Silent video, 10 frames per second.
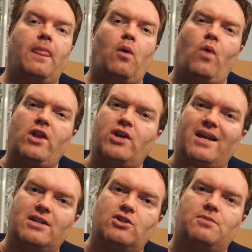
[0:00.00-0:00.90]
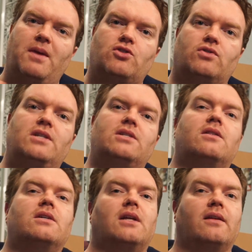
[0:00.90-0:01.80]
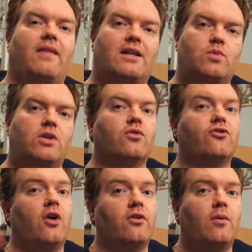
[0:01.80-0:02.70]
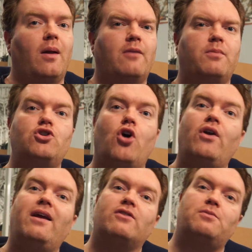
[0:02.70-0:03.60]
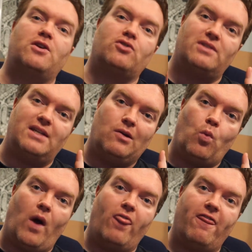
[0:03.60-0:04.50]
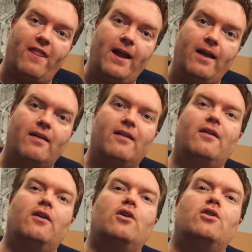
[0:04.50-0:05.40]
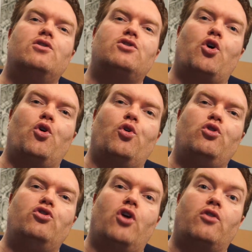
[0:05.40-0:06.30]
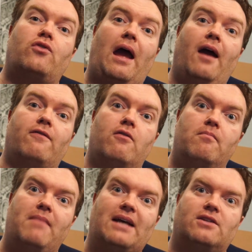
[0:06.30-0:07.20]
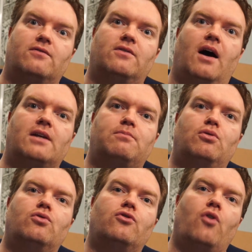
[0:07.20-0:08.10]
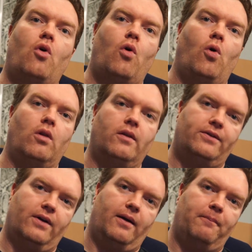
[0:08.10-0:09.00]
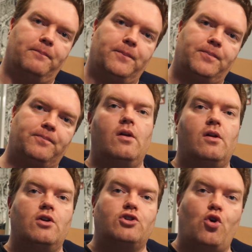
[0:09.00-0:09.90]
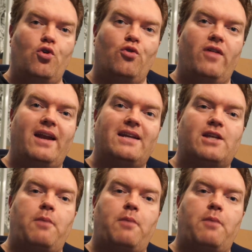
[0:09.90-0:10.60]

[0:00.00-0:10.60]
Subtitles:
when you get into specialties and things like that, that's when you'll start to go out, but you only have a specialty in one thing. So you don't have massive dice pools all the time. So that is a